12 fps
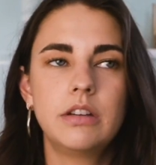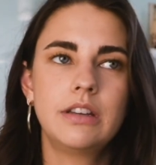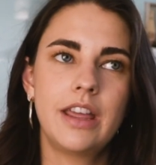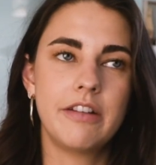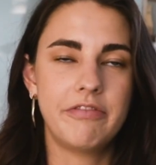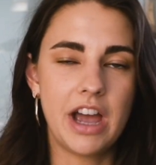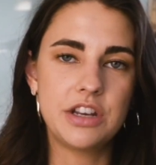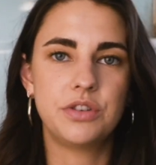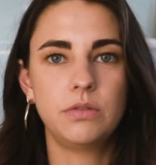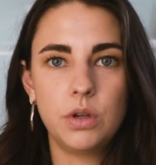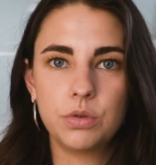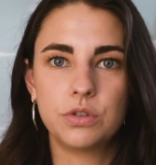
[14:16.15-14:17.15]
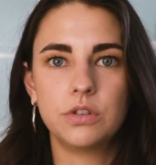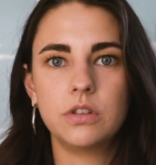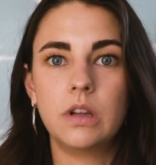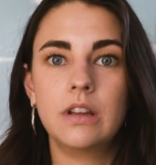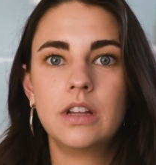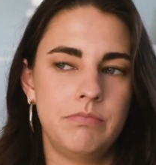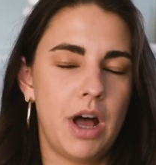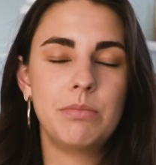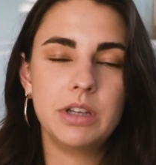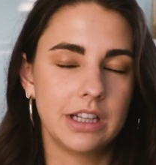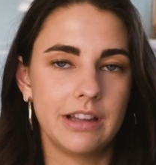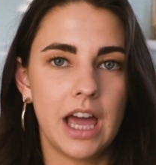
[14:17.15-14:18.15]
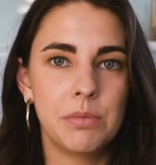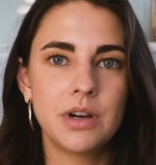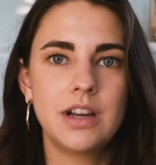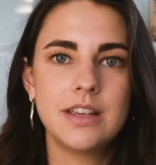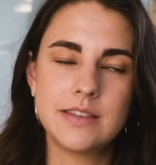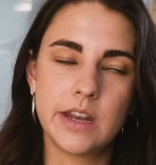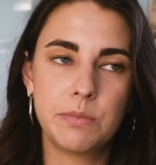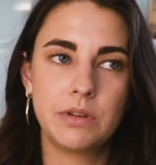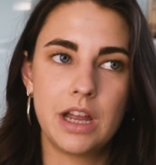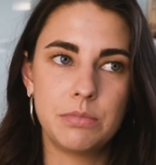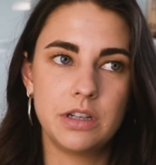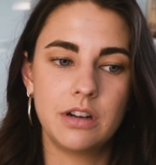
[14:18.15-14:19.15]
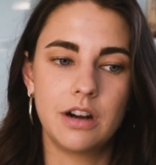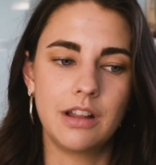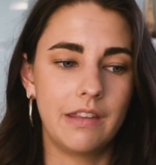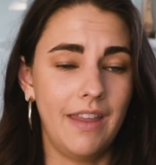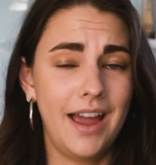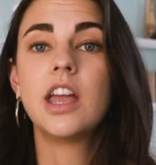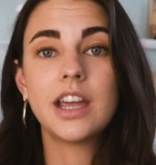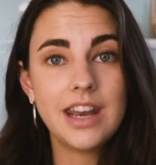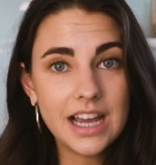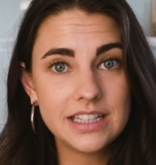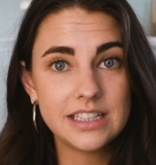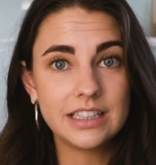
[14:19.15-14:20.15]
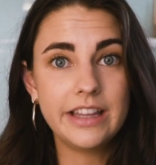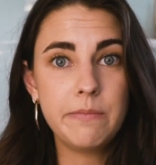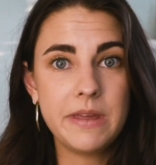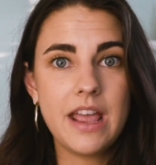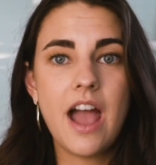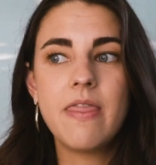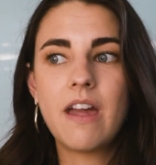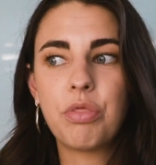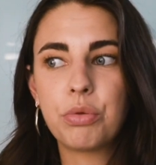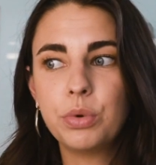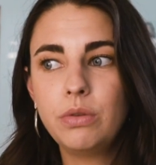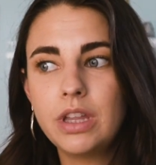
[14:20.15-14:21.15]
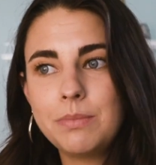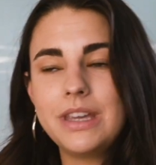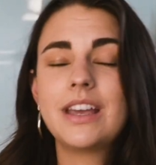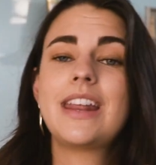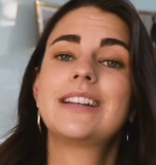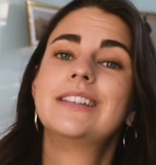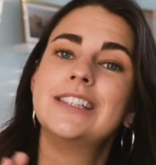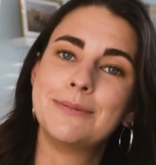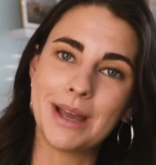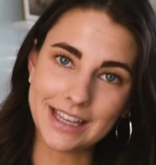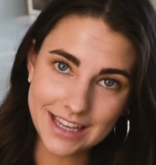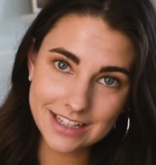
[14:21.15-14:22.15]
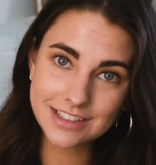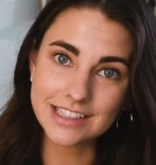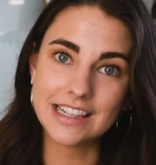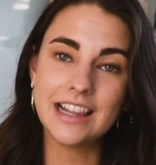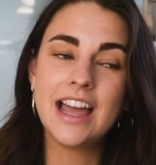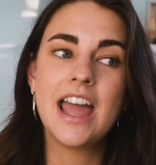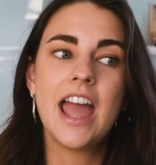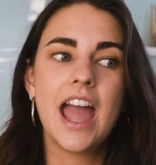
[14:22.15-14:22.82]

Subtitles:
You can like find your local public library, set up a library card online, connect it to Libby, and then through Libby connect it to my Kindle,